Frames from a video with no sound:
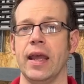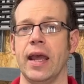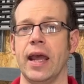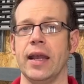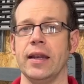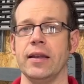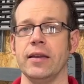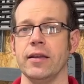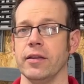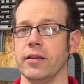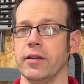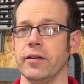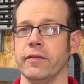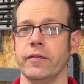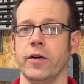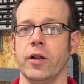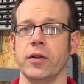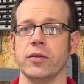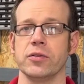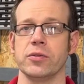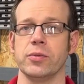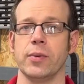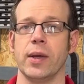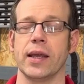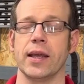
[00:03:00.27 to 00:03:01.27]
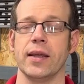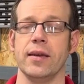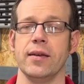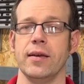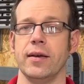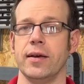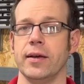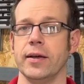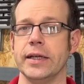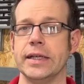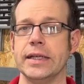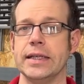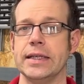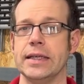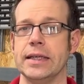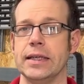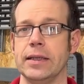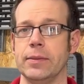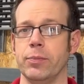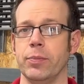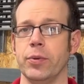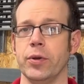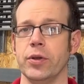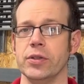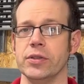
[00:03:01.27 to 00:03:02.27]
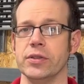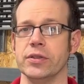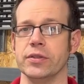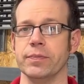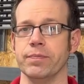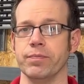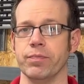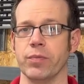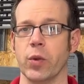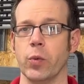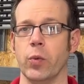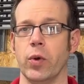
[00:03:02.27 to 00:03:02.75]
and the Volkswagen I D Buzz.